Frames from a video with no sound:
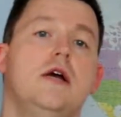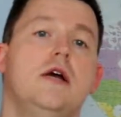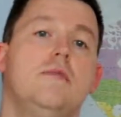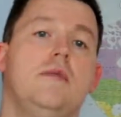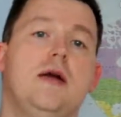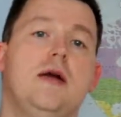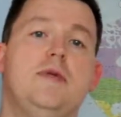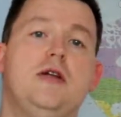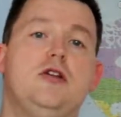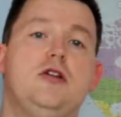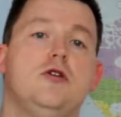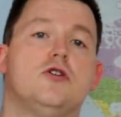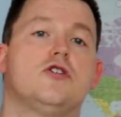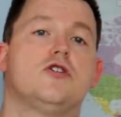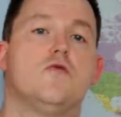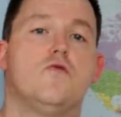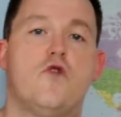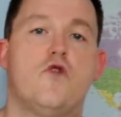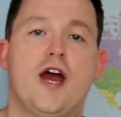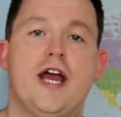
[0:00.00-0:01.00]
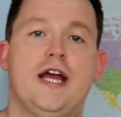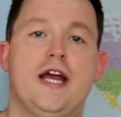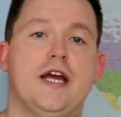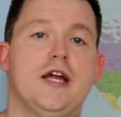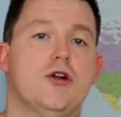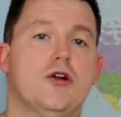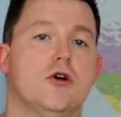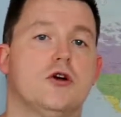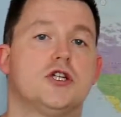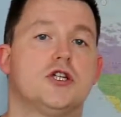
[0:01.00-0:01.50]
maybe do some
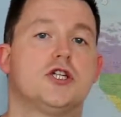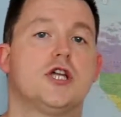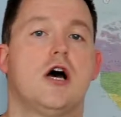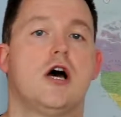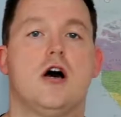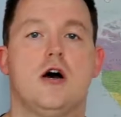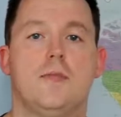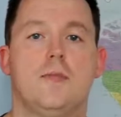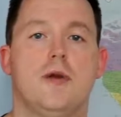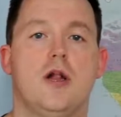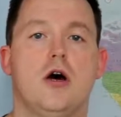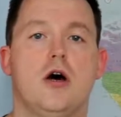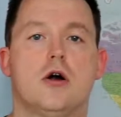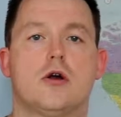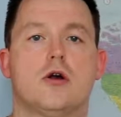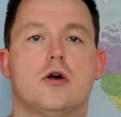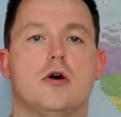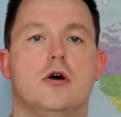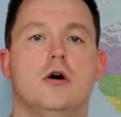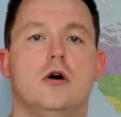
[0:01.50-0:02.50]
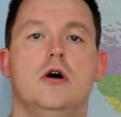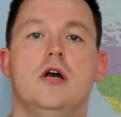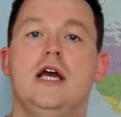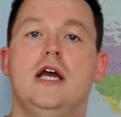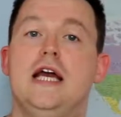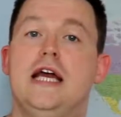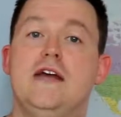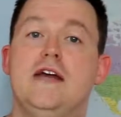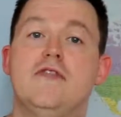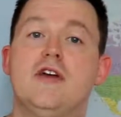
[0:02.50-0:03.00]
writing or start a blog or
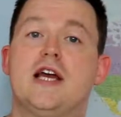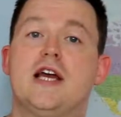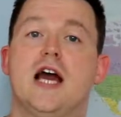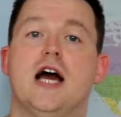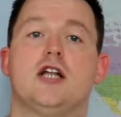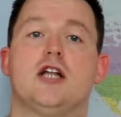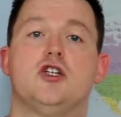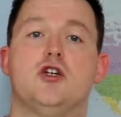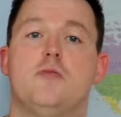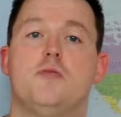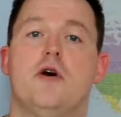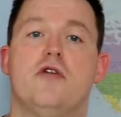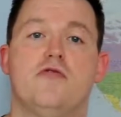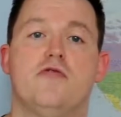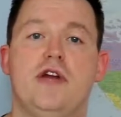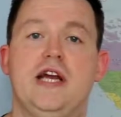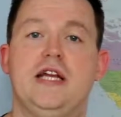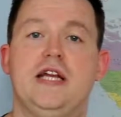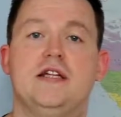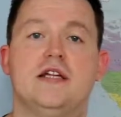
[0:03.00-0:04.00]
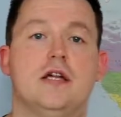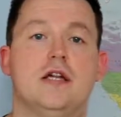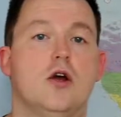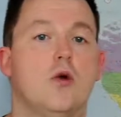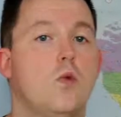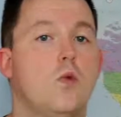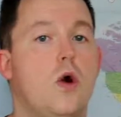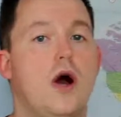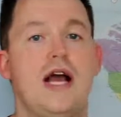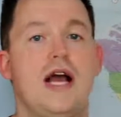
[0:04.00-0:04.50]
even catch up on reading,
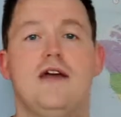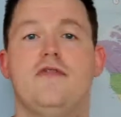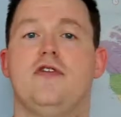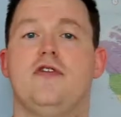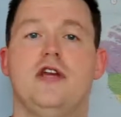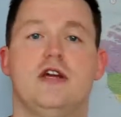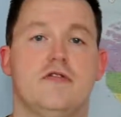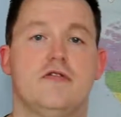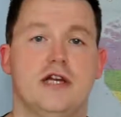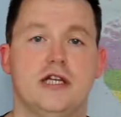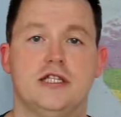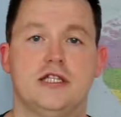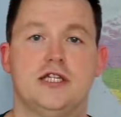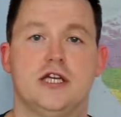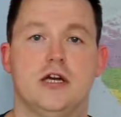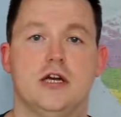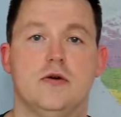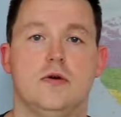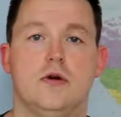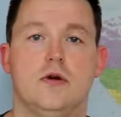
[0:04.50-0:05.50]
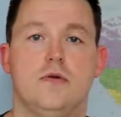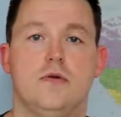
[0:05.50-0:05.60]
whatever you're into.